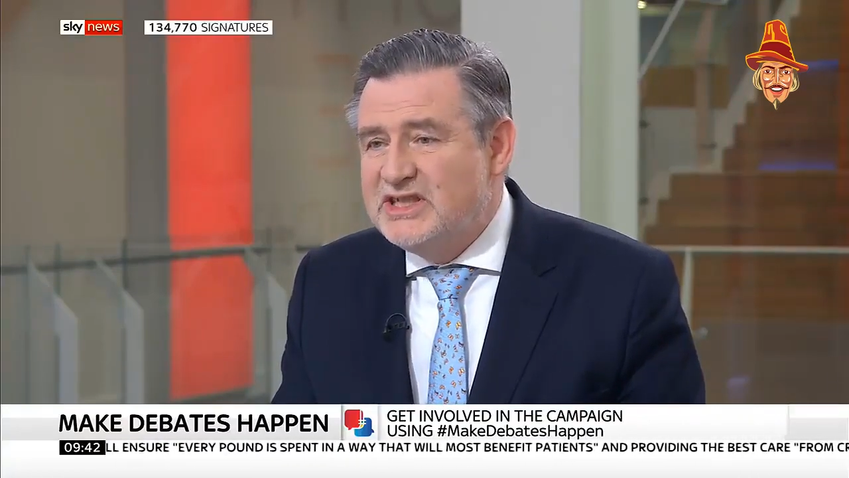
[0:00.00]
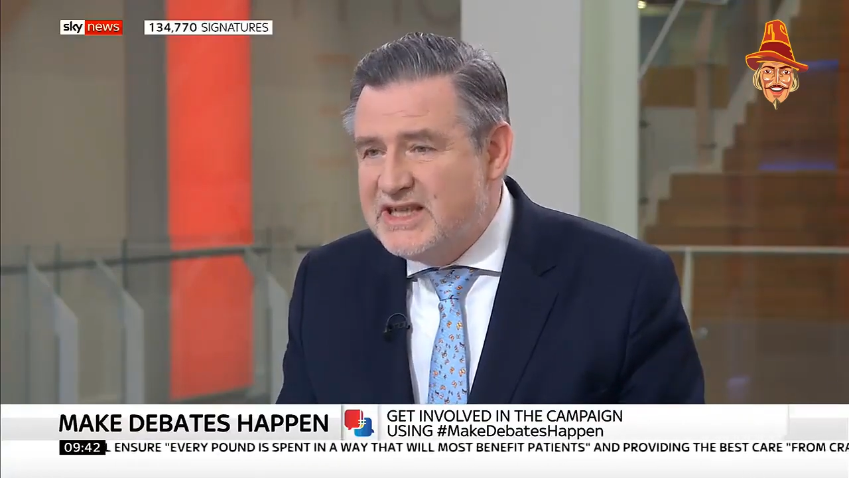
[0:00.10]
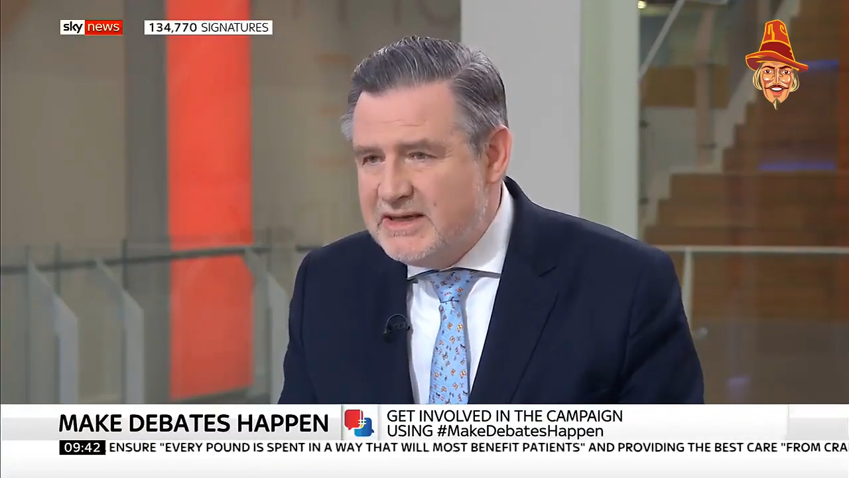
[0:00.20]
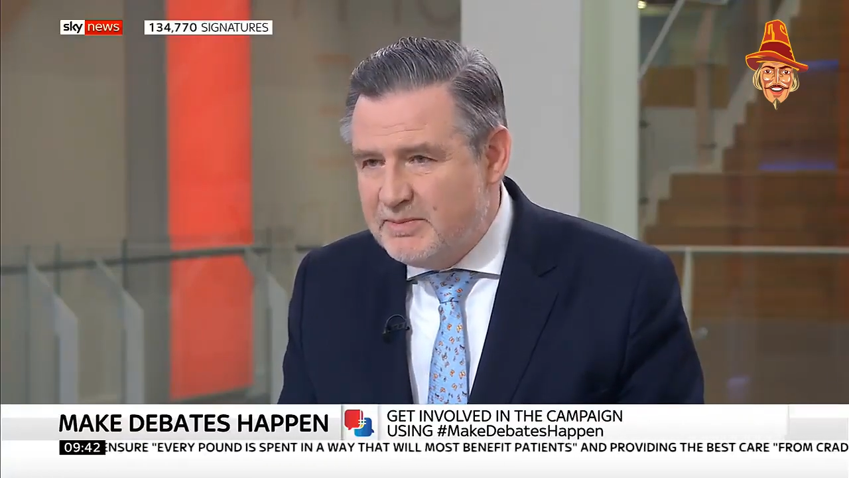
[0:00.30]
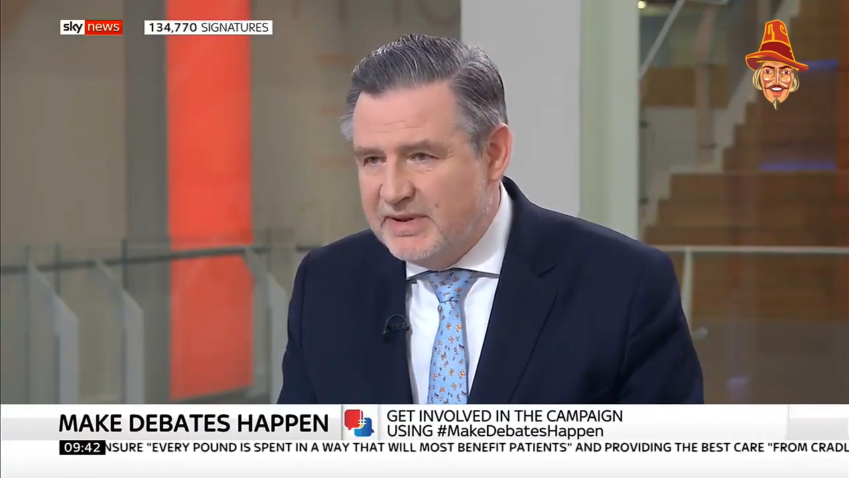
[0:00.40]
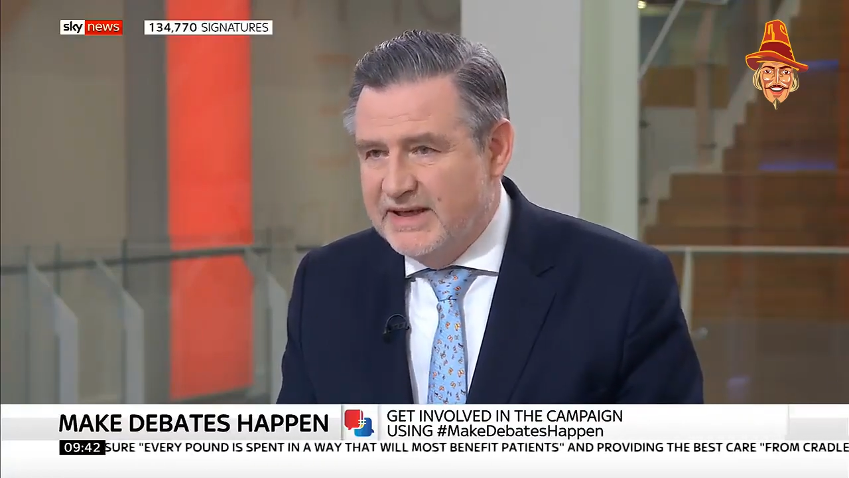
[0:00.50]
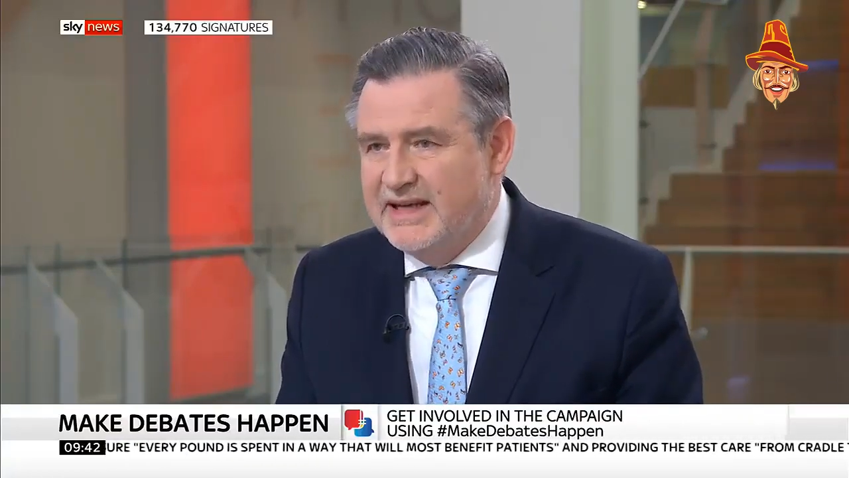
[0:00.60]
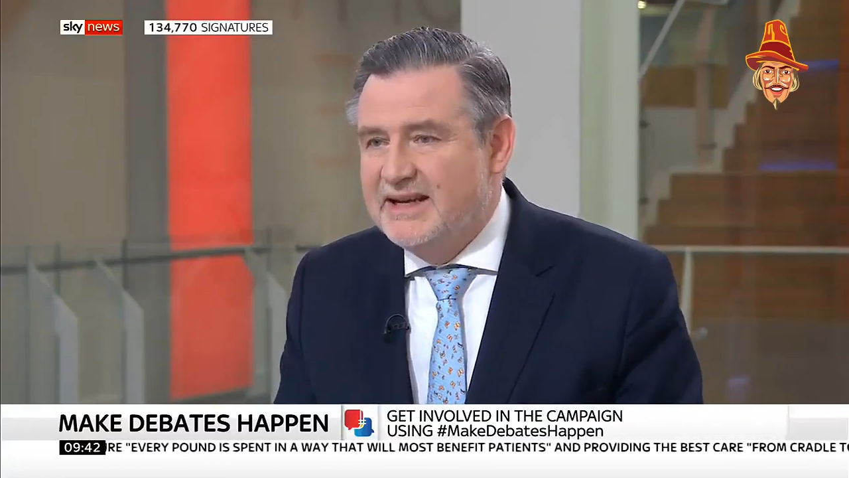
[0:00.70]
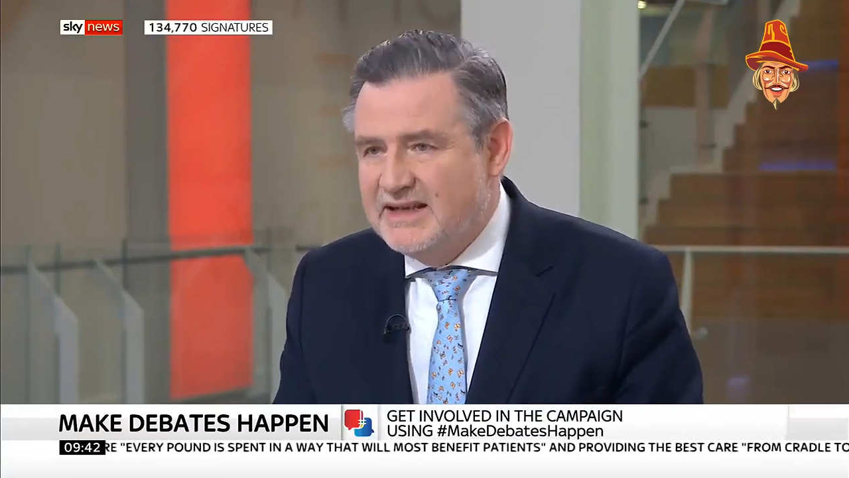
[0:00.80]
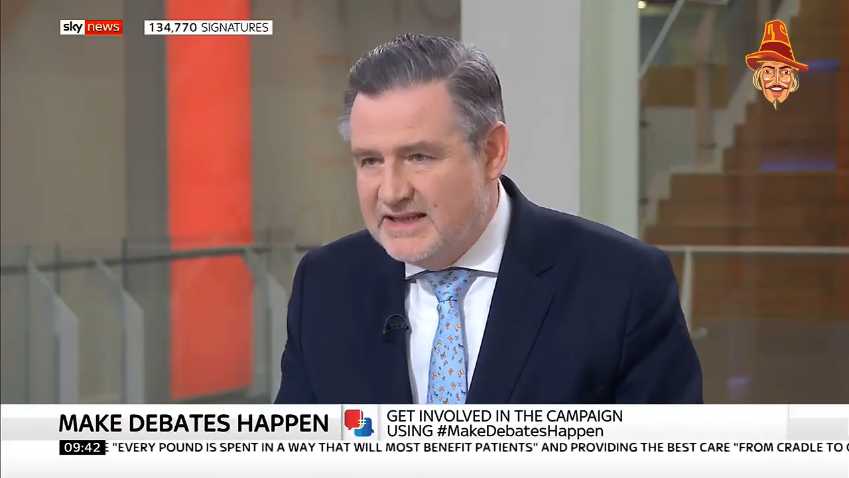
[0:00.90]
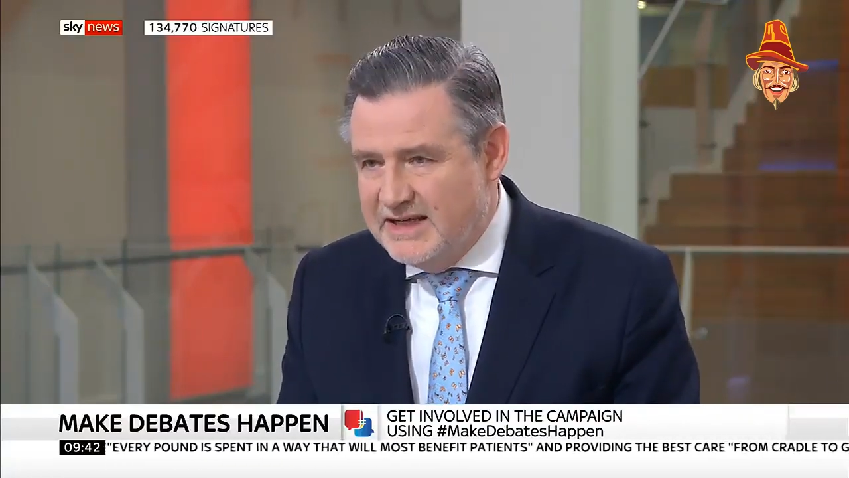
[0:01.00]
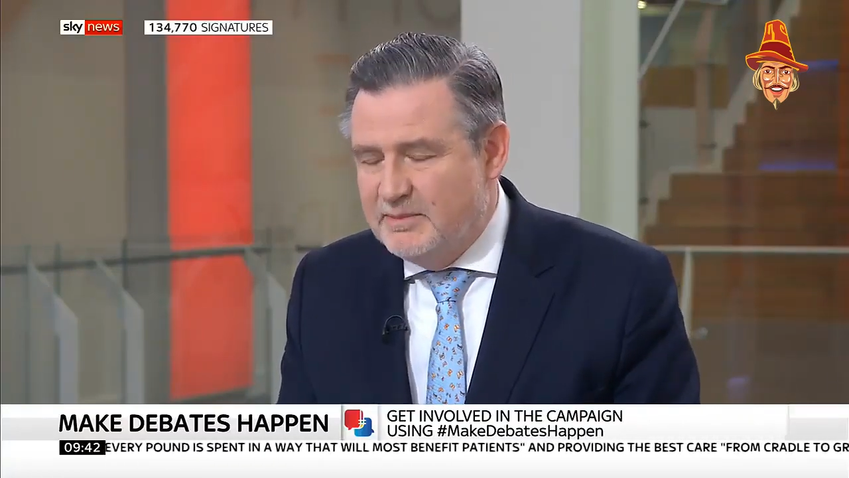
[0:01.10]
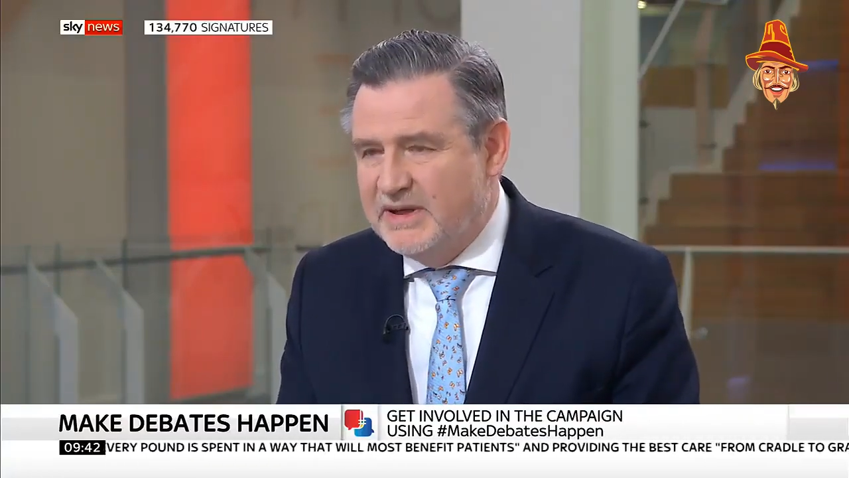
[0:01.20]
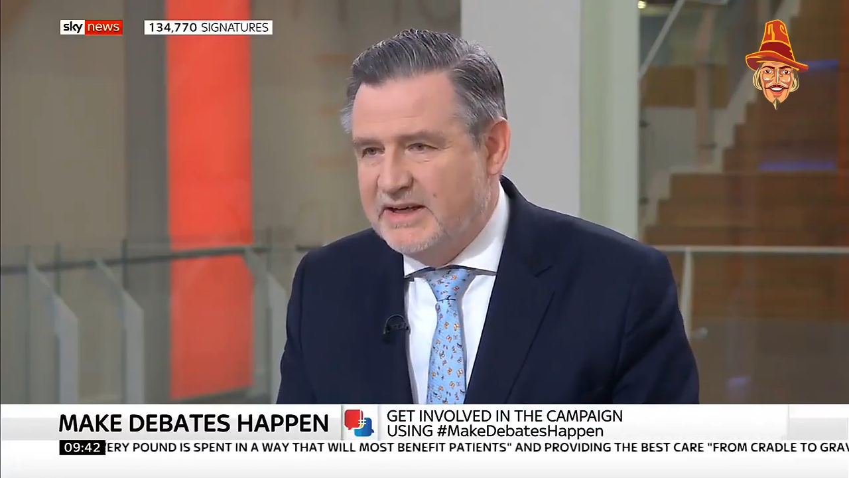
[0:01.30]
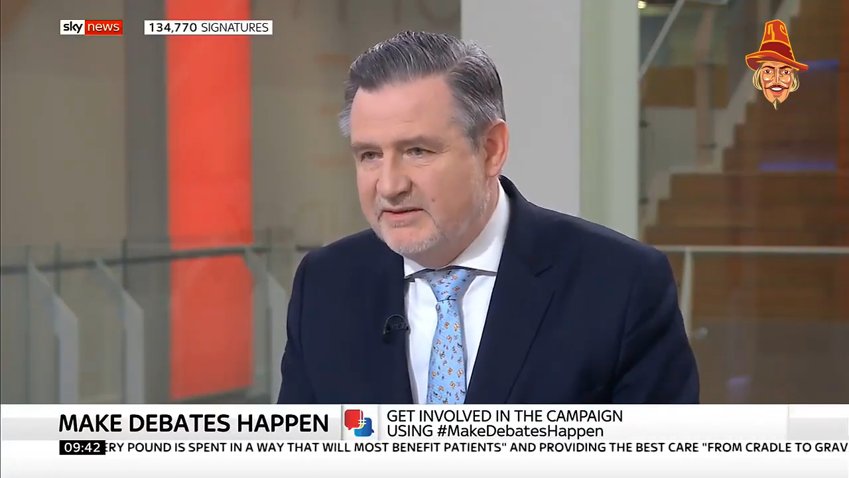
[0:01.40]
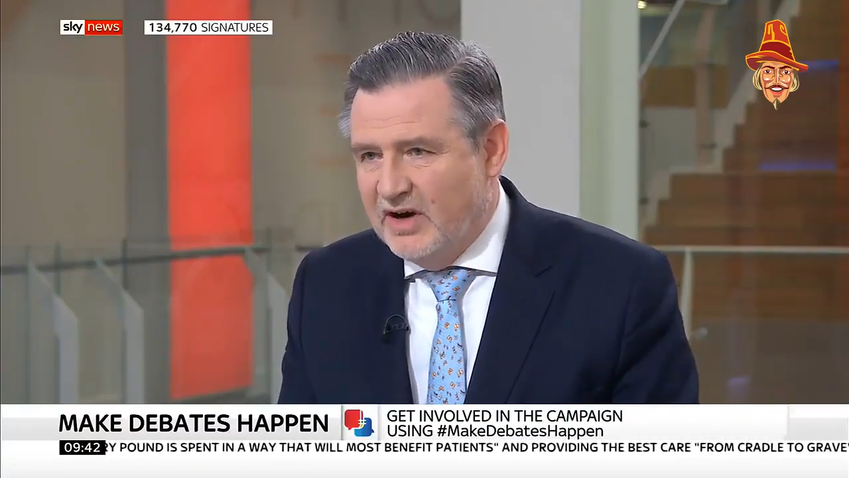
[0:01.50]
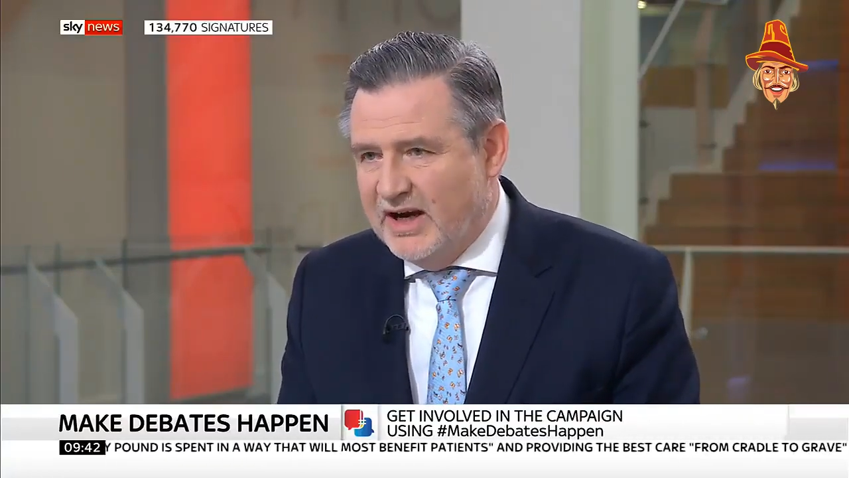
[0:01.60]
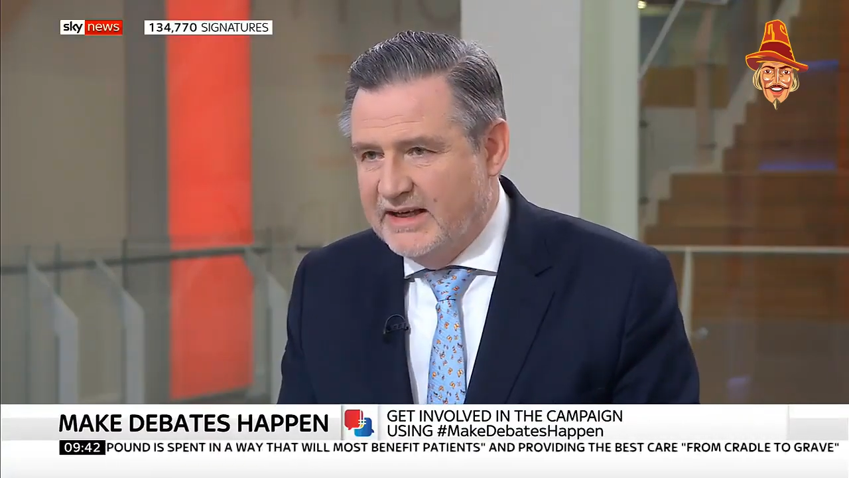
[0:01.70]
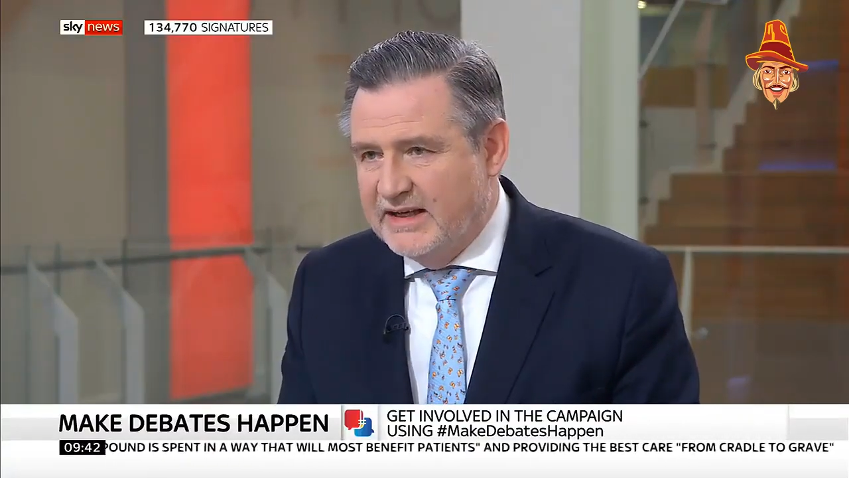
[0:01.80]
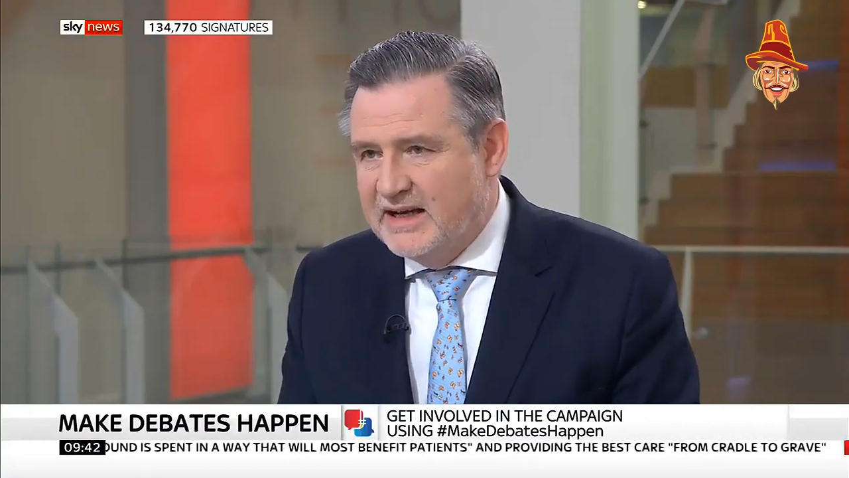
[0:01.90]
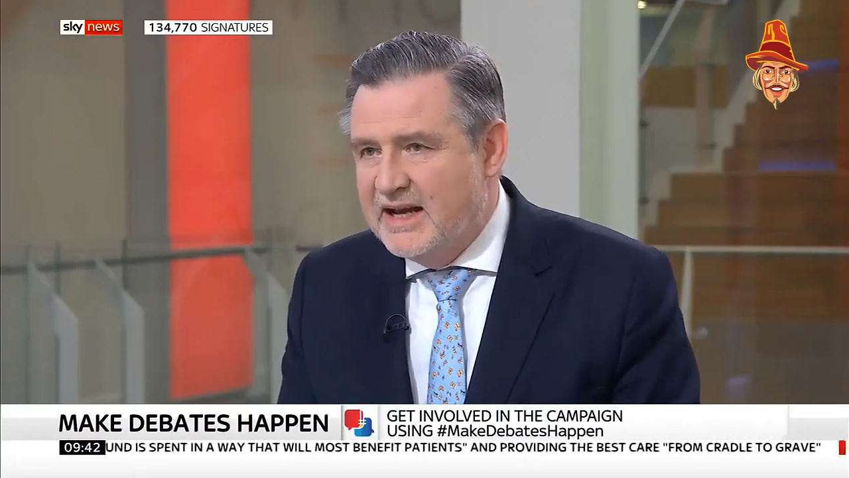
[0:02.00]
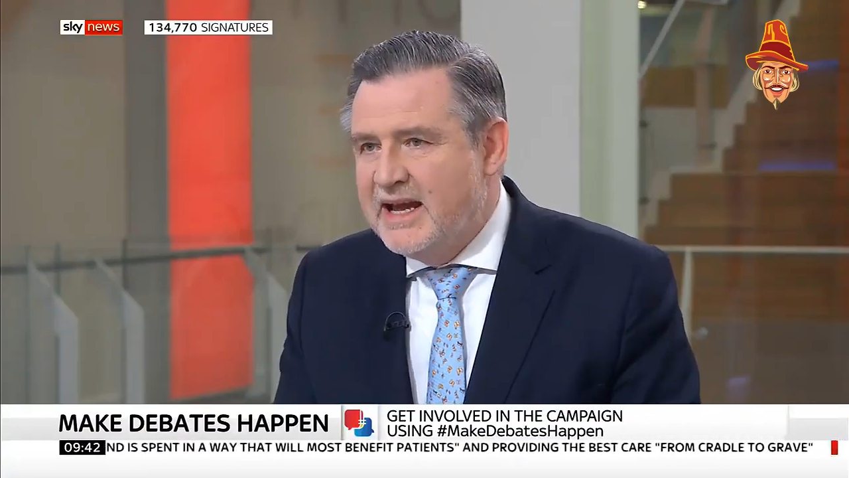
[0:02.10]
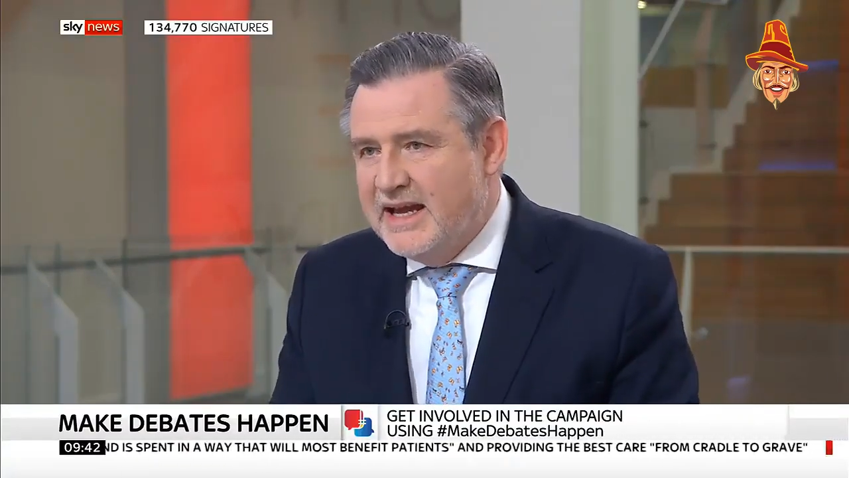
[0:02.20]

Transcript: deeply, deeply divided.